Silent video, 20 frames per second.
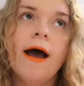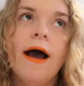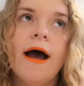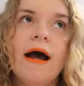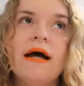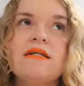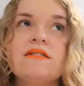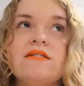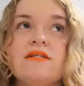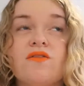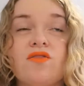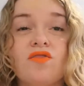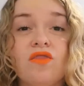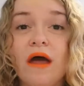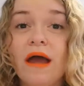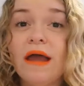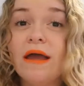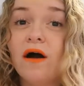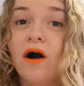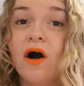And
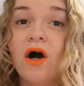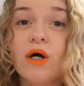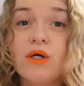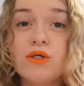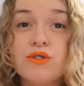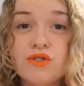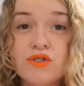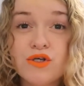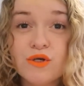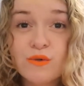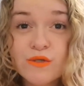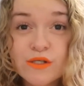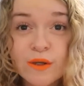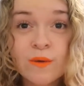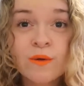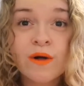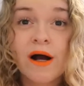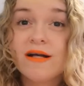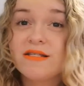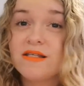they are so, so
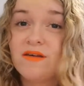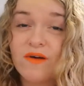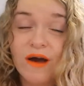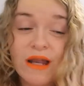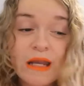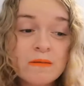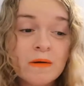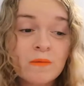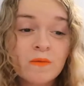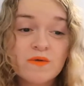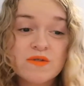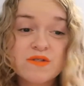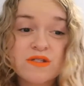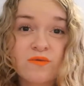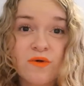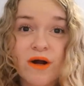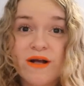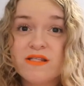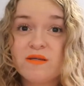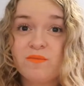nice. If anyone wants the
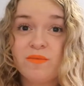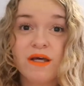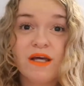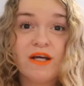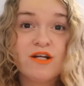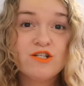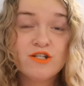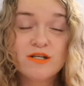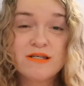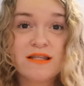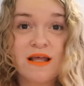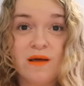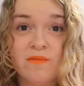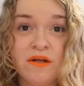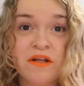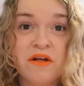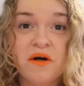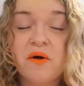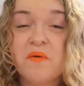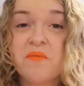recipe, just let
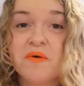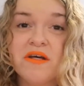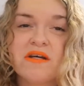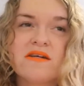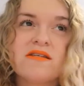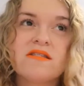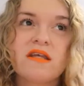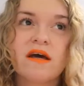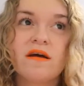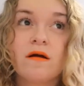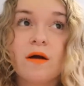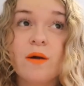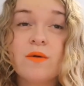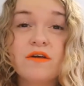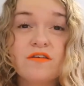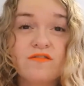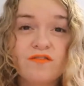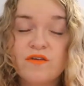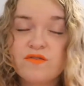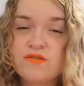me know, because they are
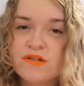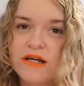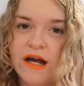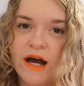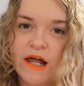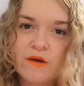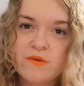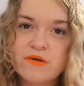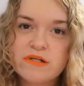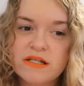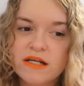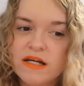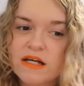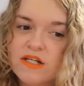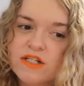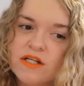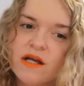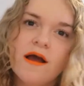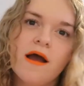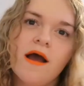only 50 calories
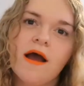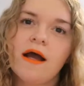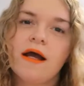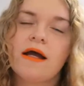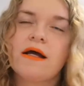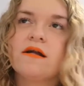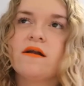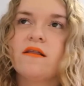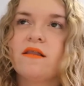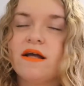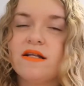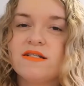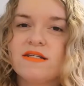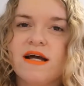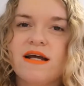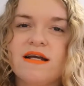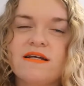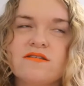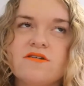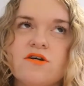each and they
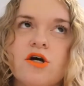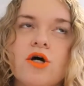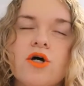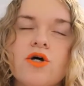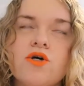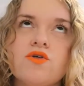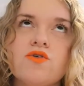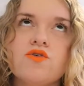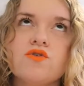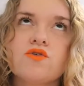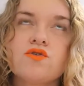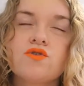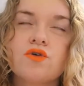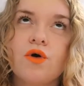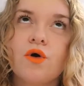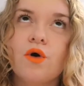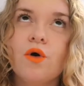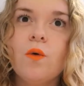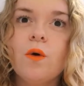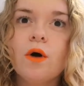taste
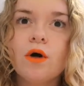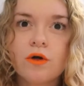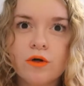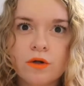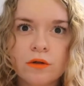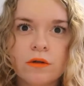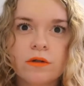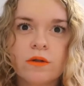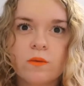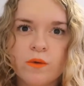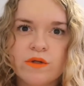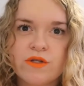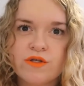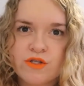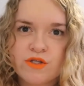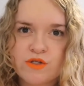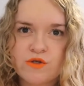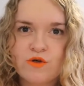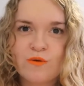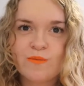so good with a
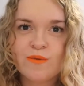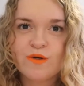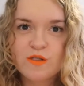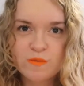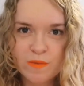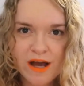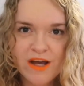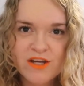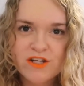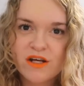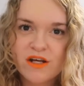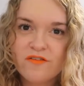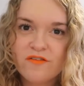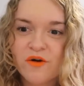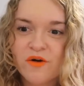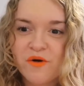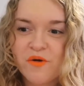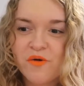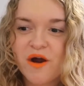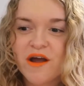soup, especially if
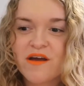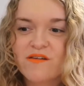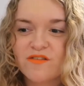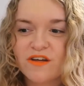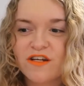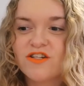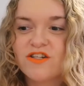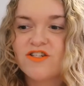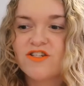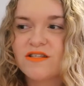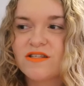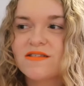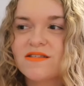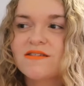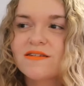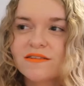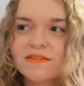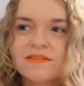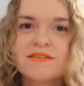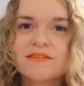you're craving
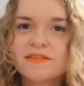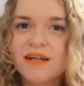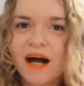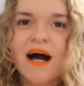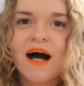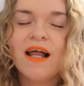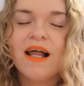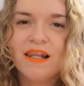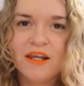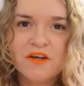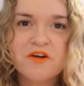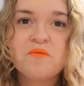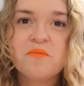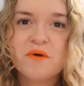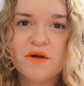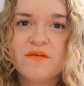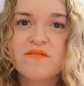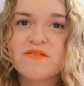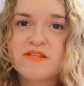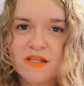just a little
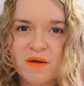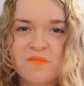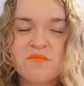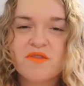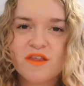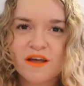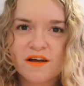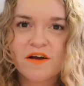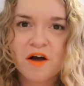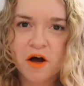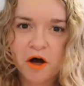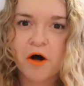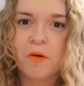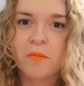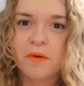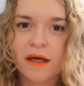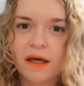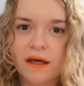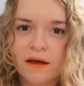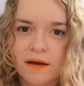bit of something
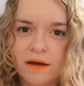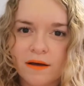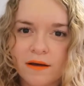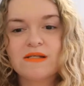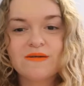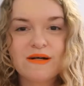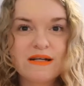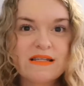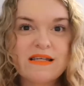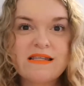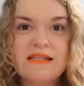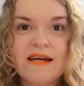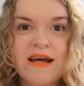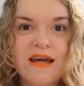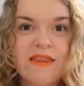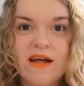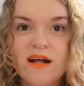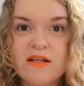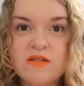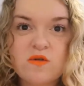carby. So as I say,
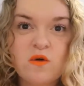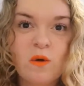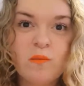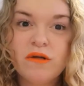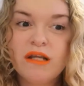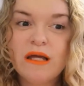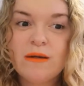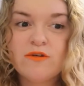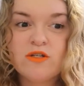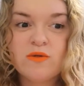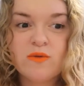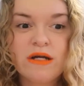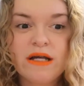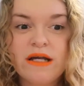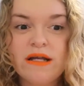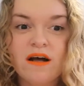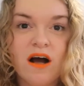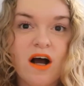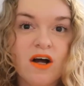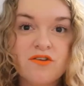that's normally
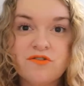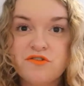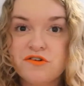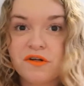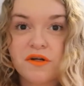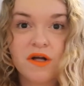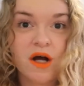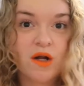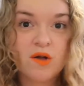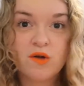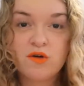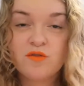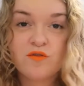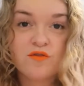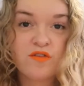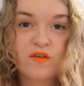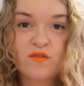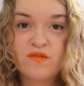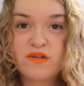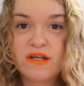between 100 and
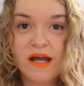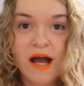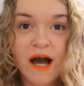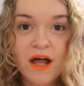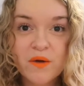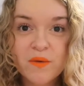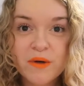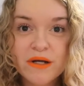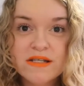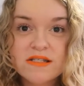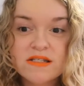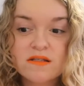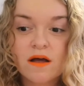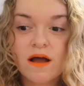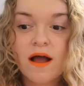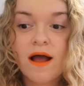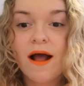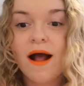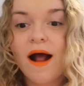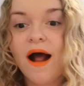150 calories.
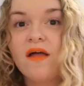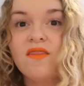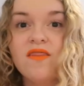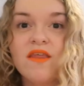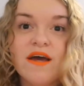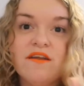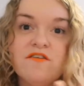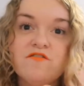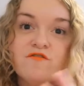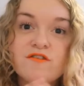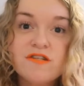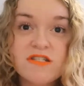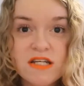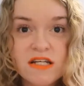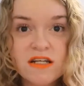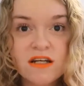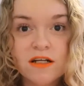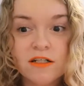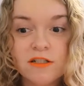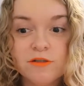And then for
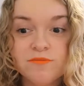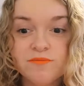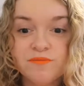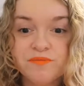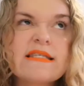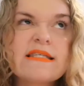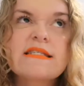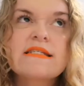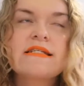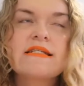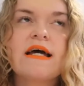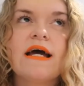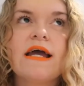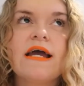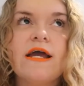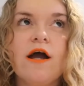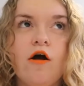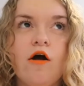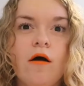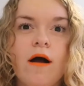dinner,
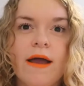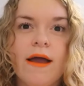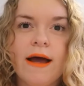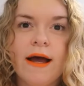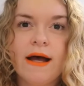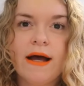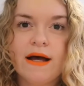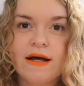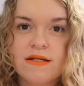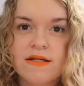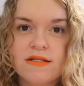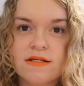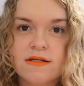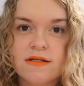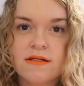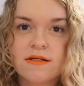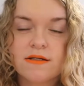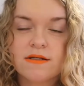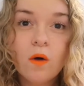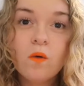yesterday I had
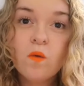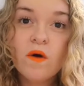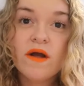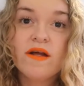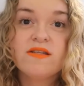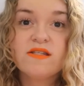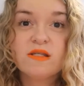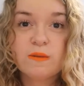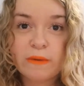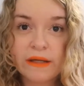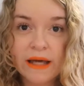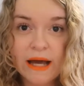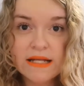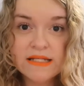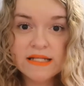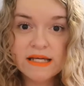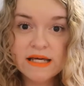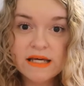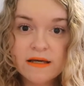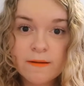all wheat
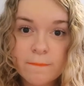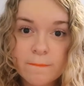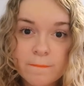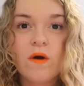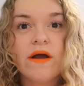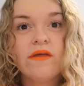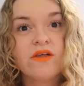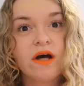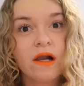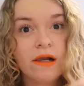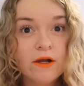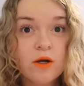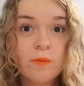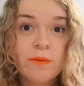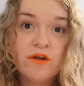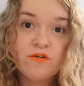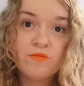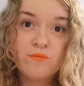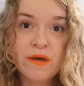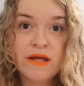spaghetti with a little
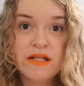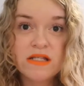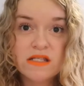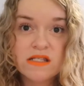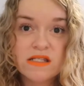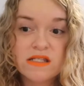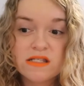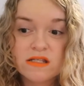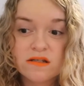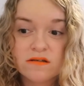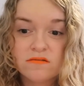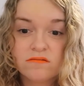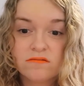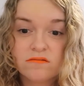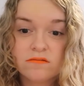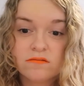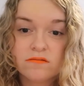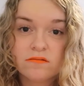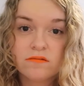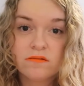bit of mince
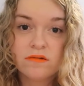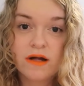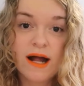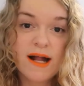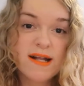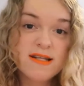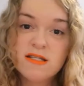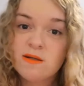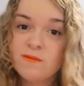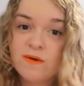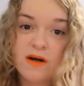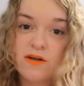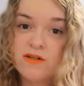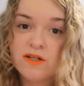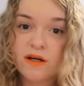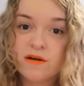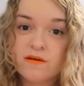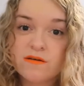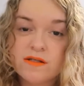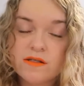and
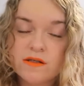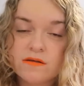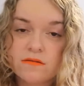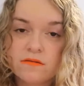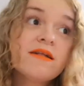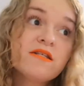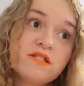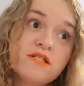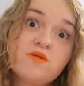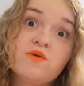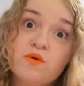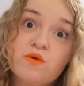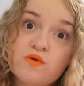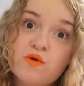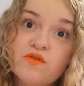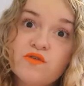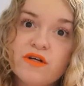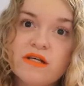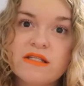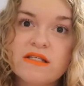tomatoes and sauce,
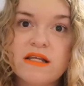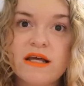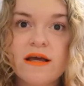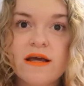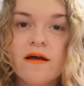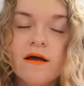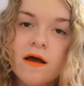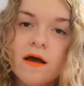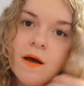obviously.